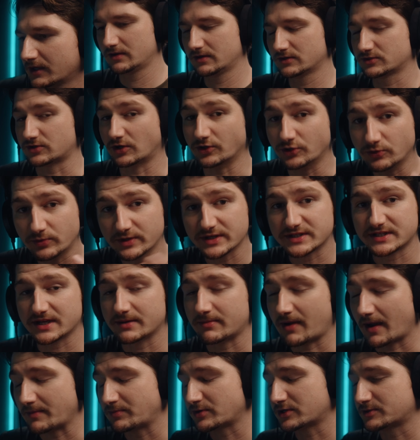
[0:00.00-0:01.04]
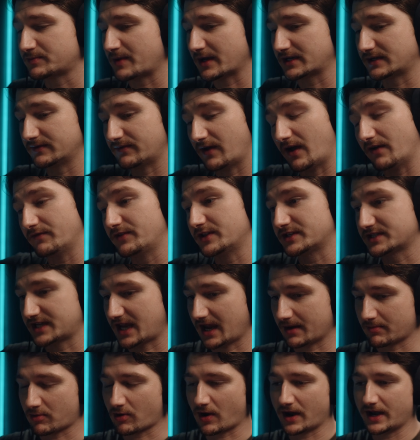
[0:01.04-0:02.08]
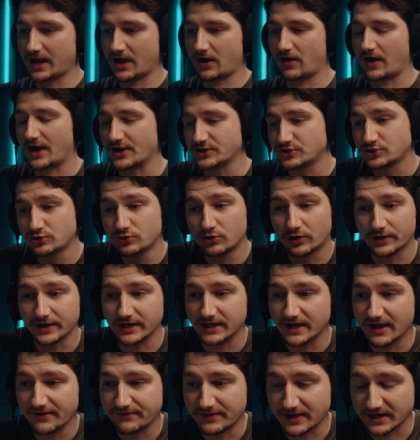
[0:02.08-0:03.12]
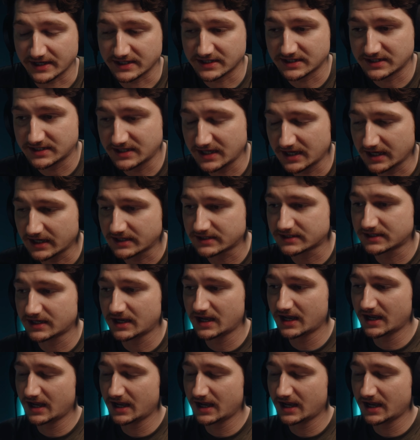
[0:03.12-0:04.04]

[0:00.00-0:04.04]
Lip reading: So I do want to say my perspective of this camera right now. I shoot on an FX6.